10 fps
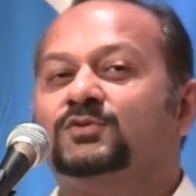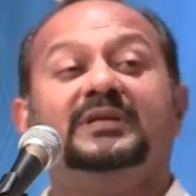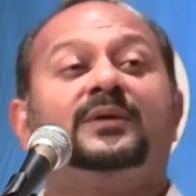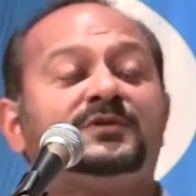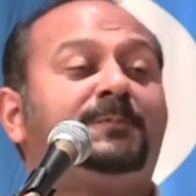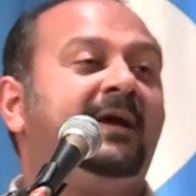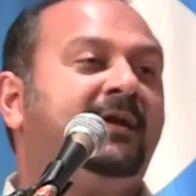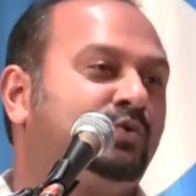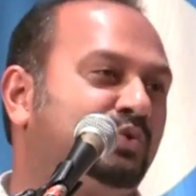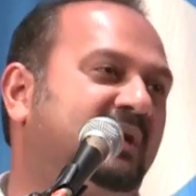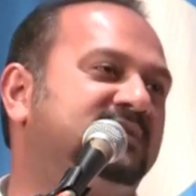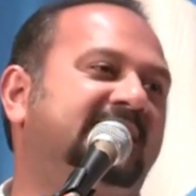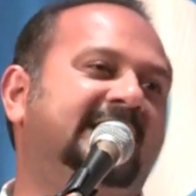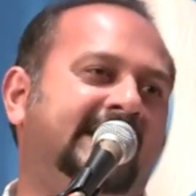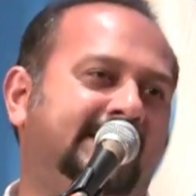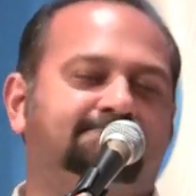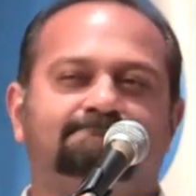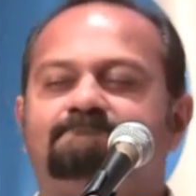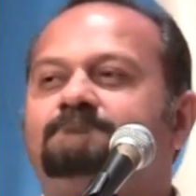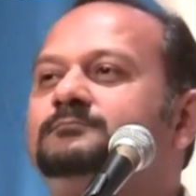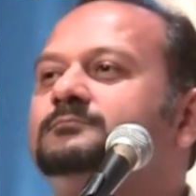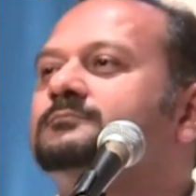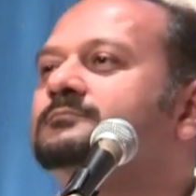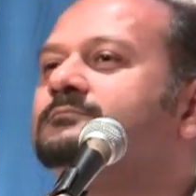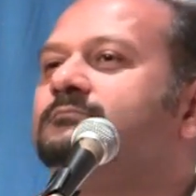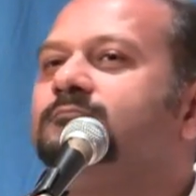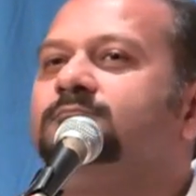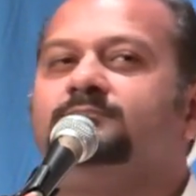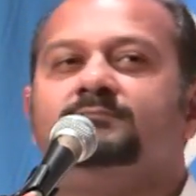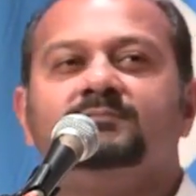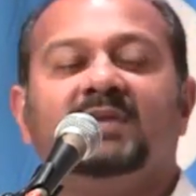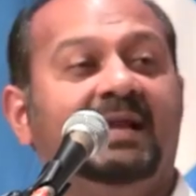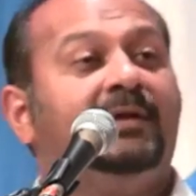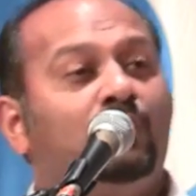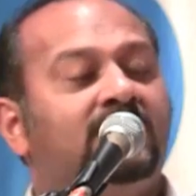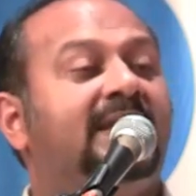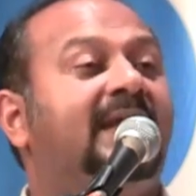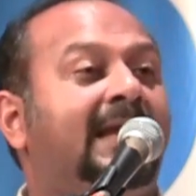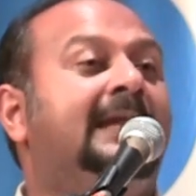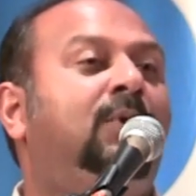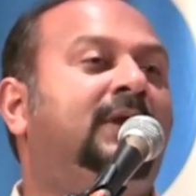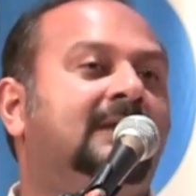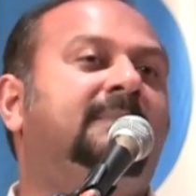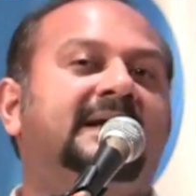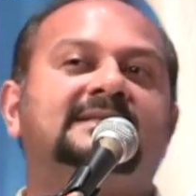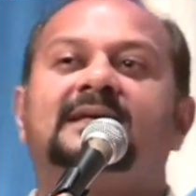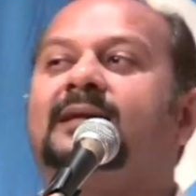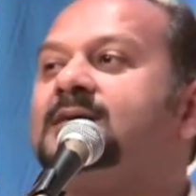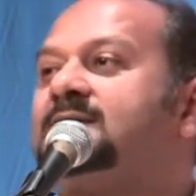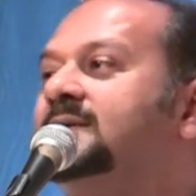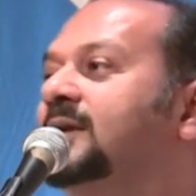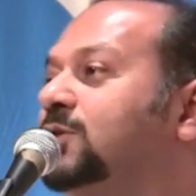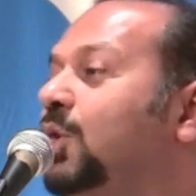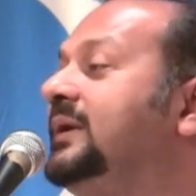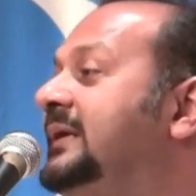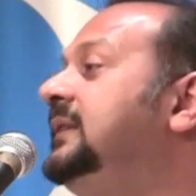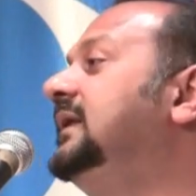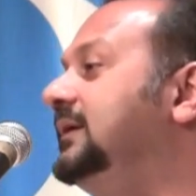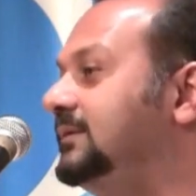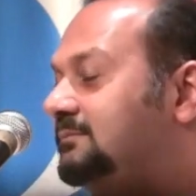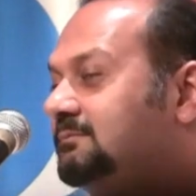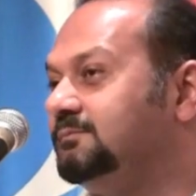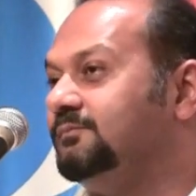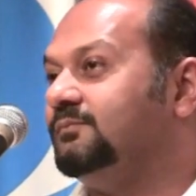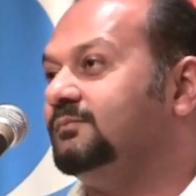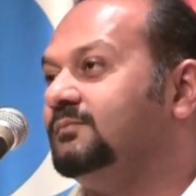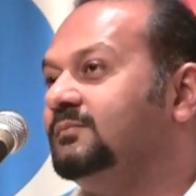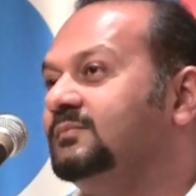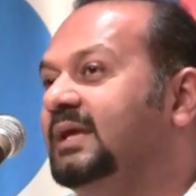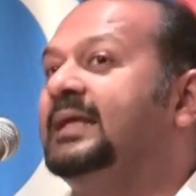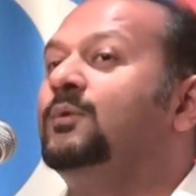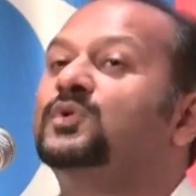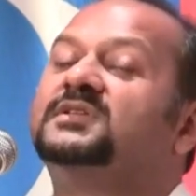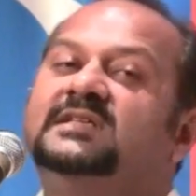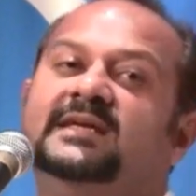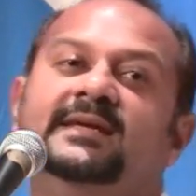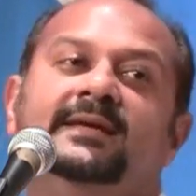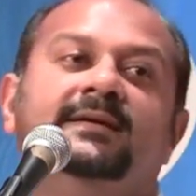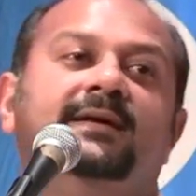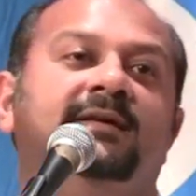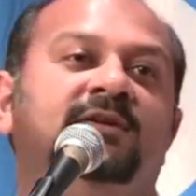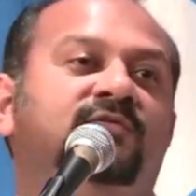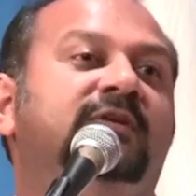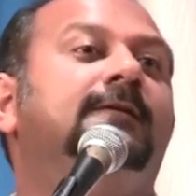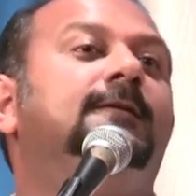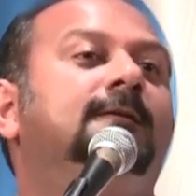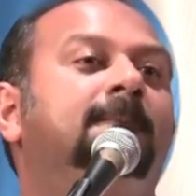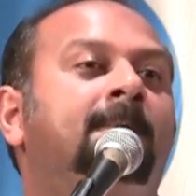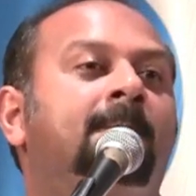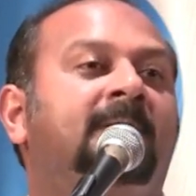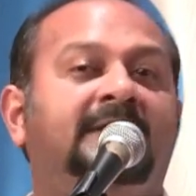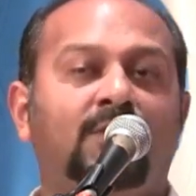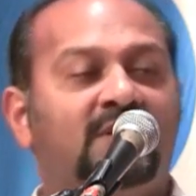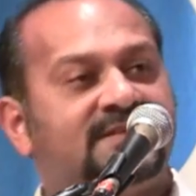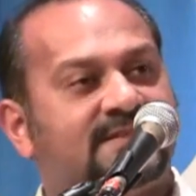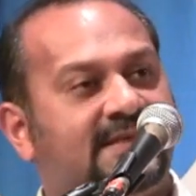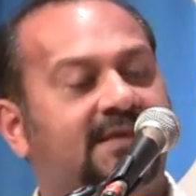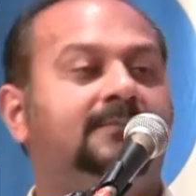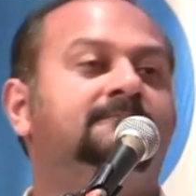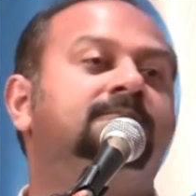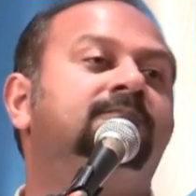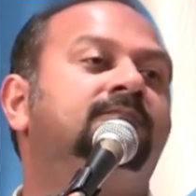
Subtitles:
So that was prior to 2008, and I don't think anybody in Barisan Nasional thought either that they would see a defeat, that they would see